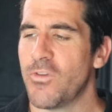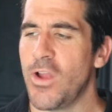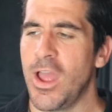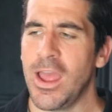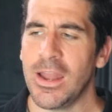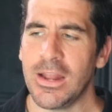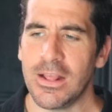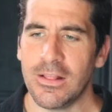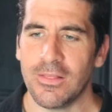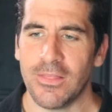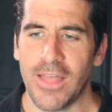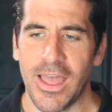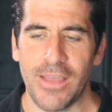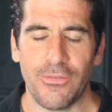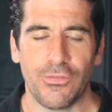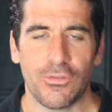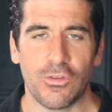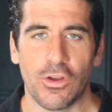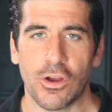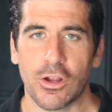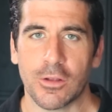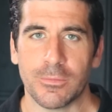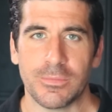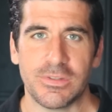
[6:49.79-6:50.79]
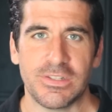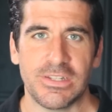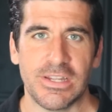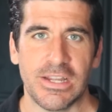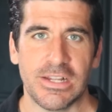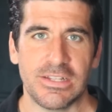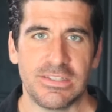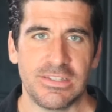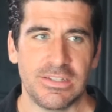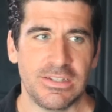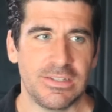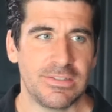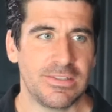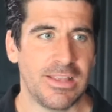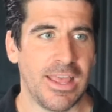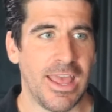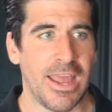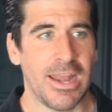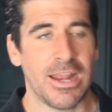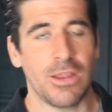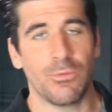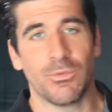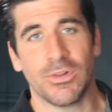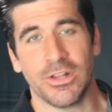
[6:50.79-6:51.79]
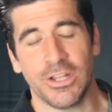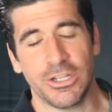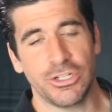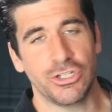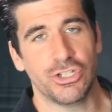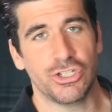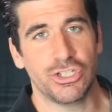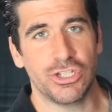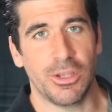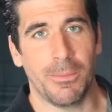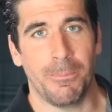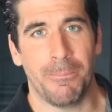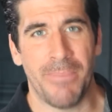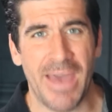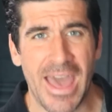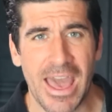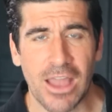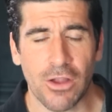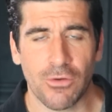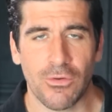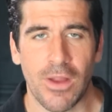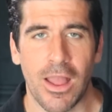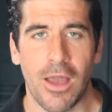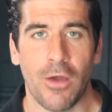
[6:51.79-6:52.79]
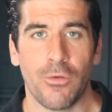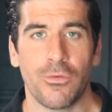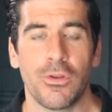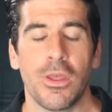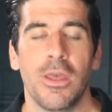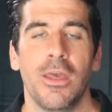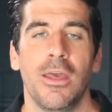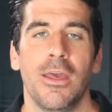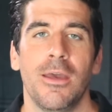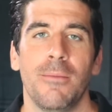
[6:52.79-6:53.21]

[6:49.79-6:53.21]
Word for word: any life circumstances, any relationship background,